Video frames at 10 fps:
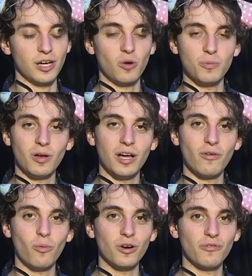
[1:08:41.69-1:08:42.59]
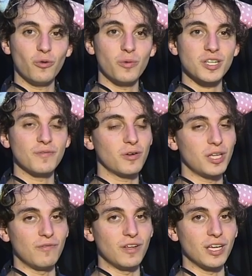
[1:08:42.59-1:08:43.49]
I hope you all have a wonderful rest of your
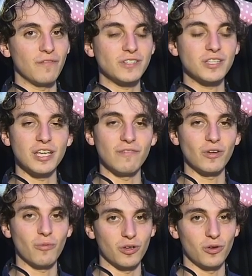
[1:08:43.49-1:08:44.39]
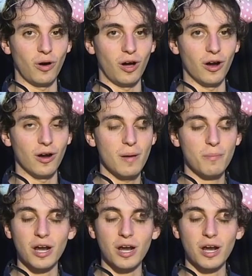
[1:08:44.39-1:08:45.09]
evening, if it's the evening where you are.